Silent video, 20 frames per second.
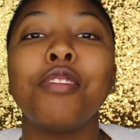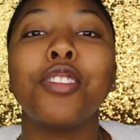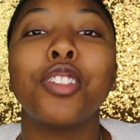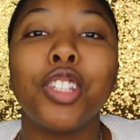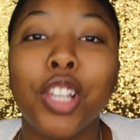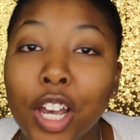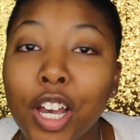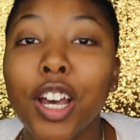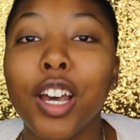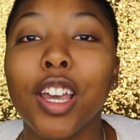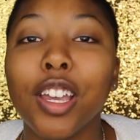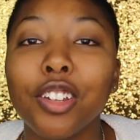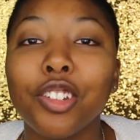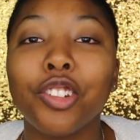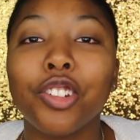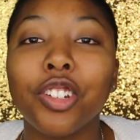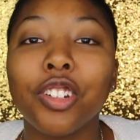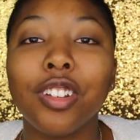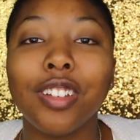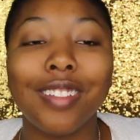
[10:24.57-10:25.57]

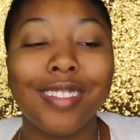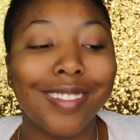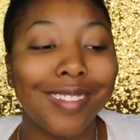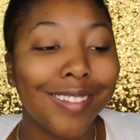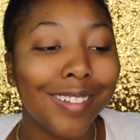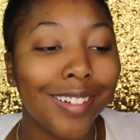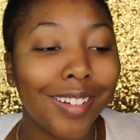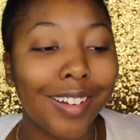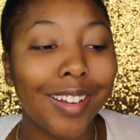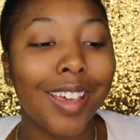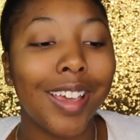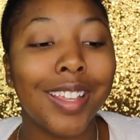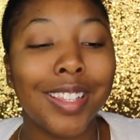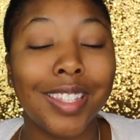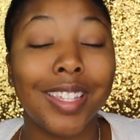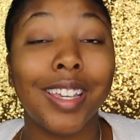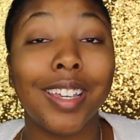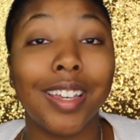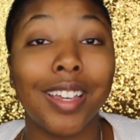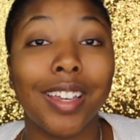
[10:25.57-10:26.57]
touch
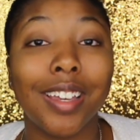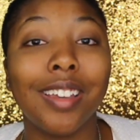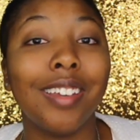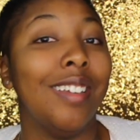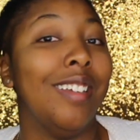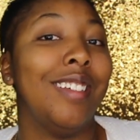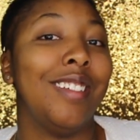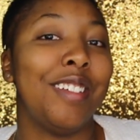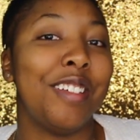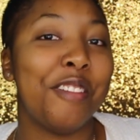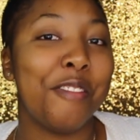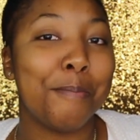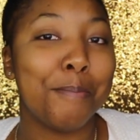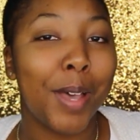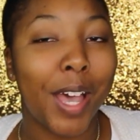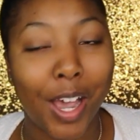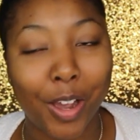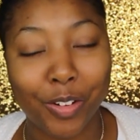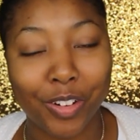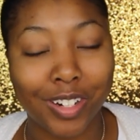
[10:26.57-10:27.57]
into
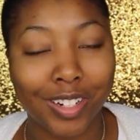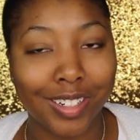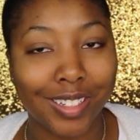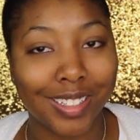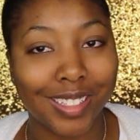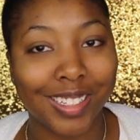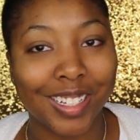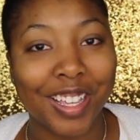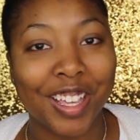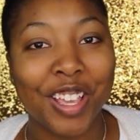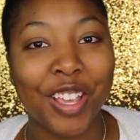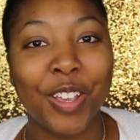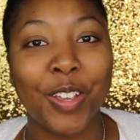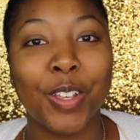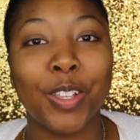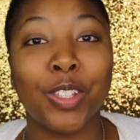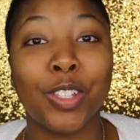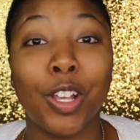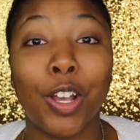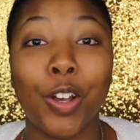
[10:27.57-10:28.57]
powders.
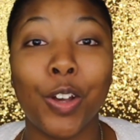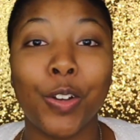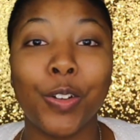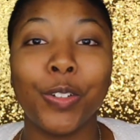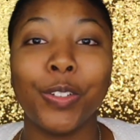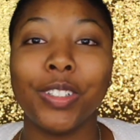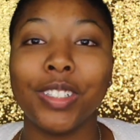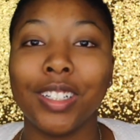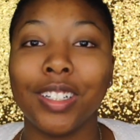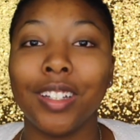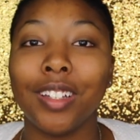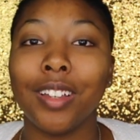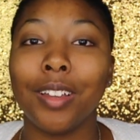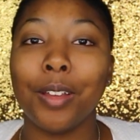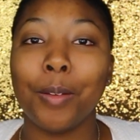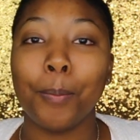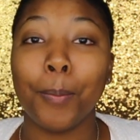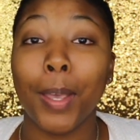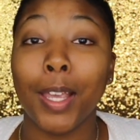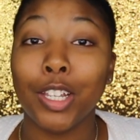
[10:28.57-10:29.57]
So
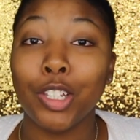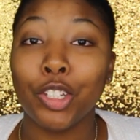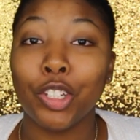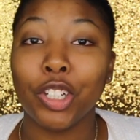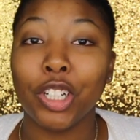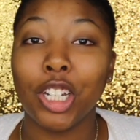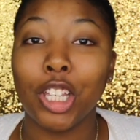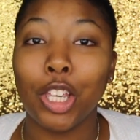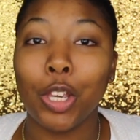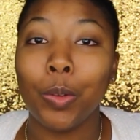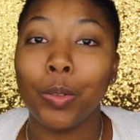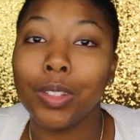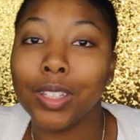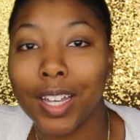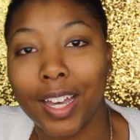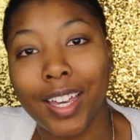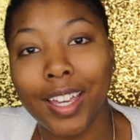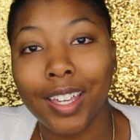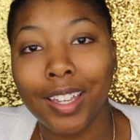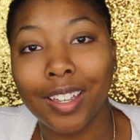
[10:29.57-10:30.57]
make sure you
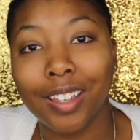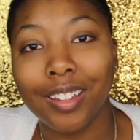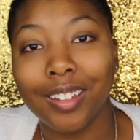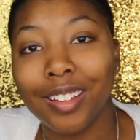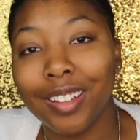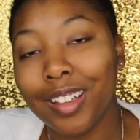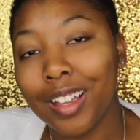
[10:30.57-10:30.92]
like